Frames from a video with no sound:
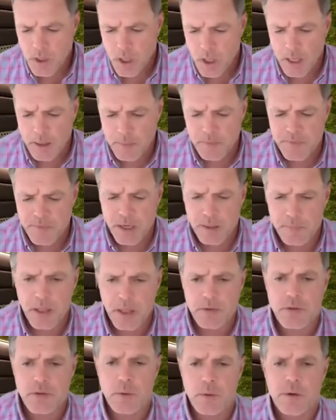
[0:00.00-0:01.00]
We've got
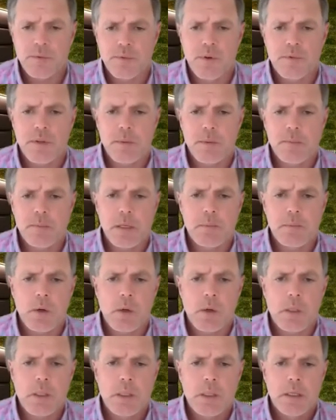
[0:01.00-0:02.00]
about 250
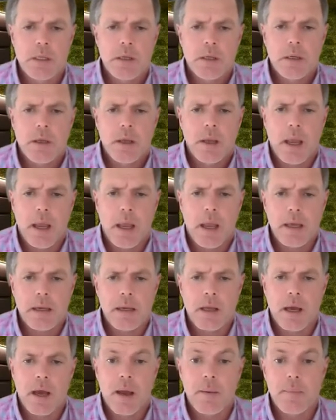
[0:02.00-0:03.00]
people, and
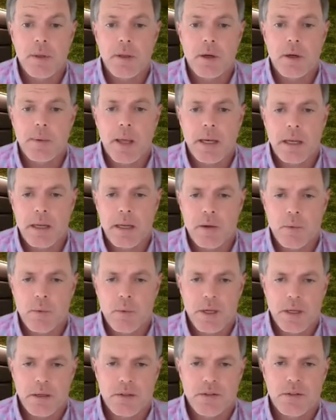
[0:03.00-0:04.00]
I've been there about 8
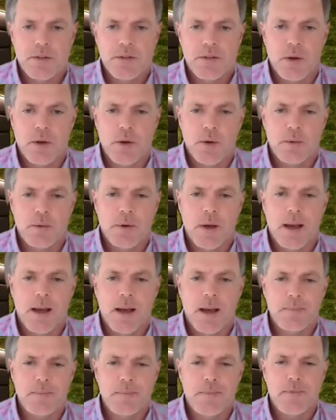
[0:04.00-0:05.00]
weeks. So
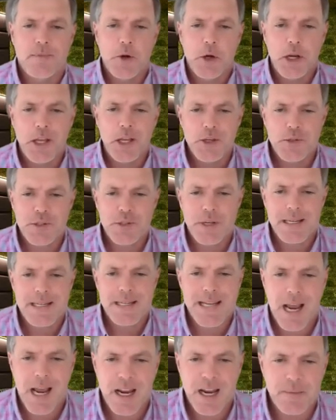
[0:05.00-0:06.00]
very interesting
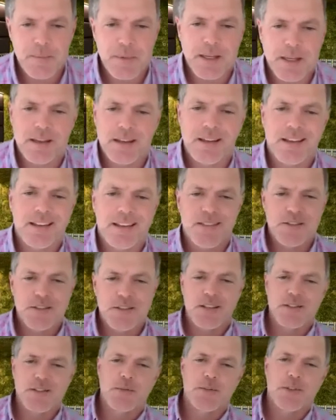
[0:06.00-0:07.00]
timing in the
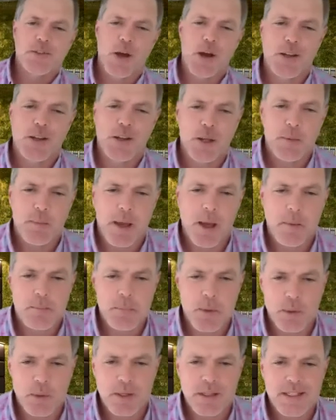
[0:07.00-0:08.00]
sense of talking about
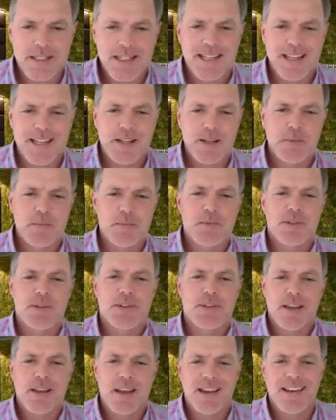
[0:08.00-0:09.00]
building
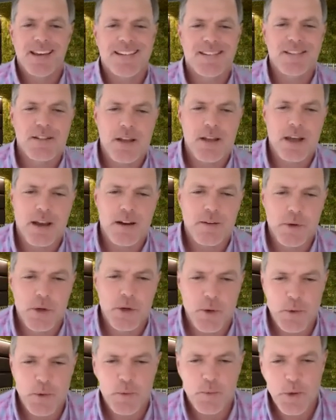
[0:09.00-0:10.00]
teams and
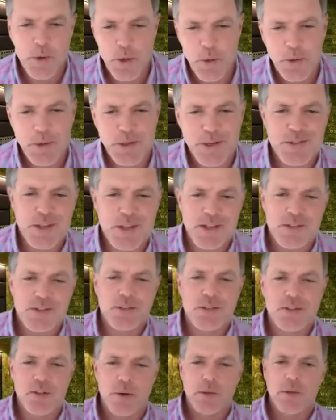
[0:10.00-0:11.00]

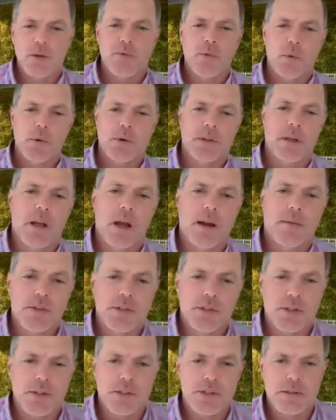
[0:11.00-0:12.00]
reorganization. So I look forward to the
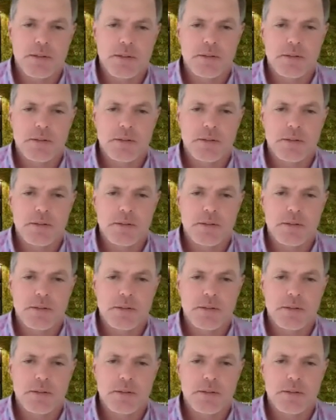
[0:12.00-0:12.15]
conversation.